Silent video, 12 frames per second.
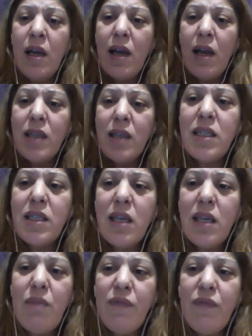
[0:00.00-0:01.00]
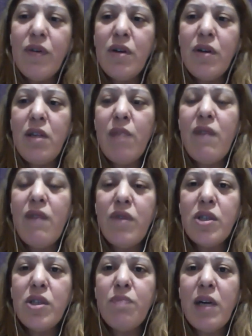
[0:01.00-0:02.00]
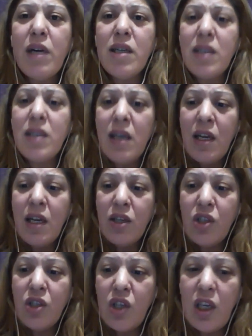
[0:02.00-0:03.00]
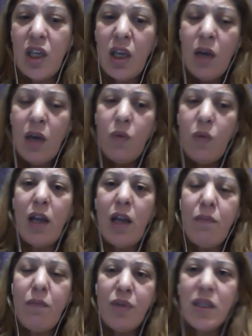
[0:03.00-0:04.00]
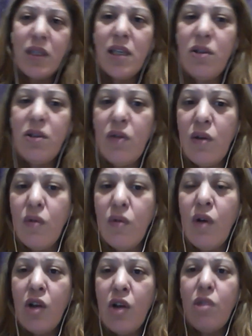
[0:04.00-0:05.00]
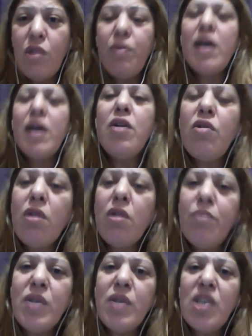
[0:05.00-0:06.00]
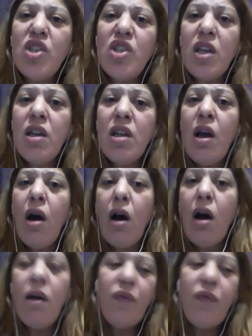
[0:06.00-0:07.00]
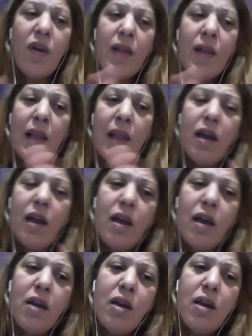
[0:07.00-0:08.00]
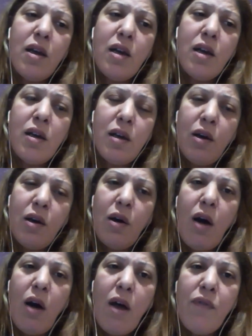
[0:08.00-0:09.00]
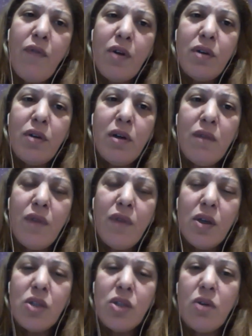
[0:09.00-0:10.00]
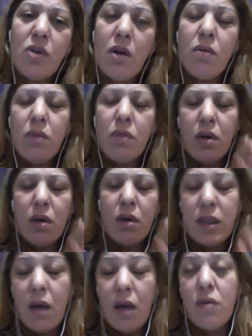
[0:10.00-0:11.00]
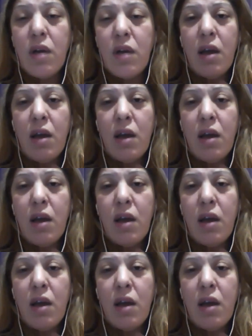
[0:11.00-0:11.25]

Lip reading: As I said before in my first part, she will present to you the composition of a nerve stroke